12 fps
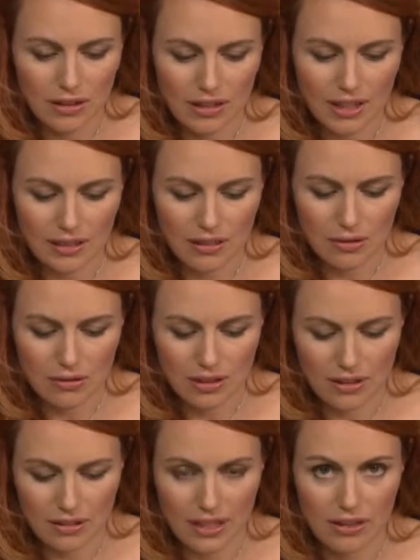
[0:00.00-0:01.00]
the text goes
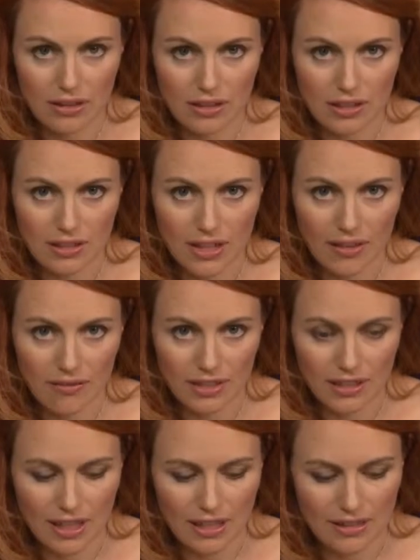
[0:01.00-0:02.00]
in later just to
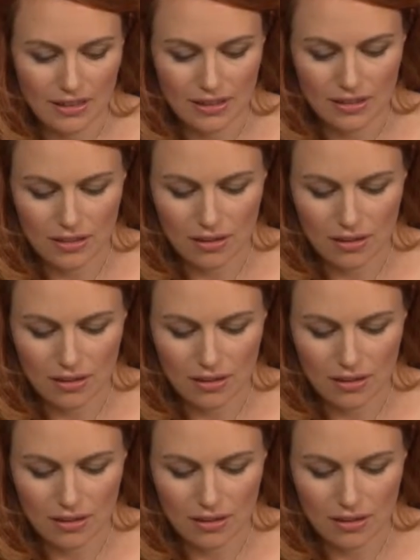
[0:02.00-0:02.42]
emphasize it.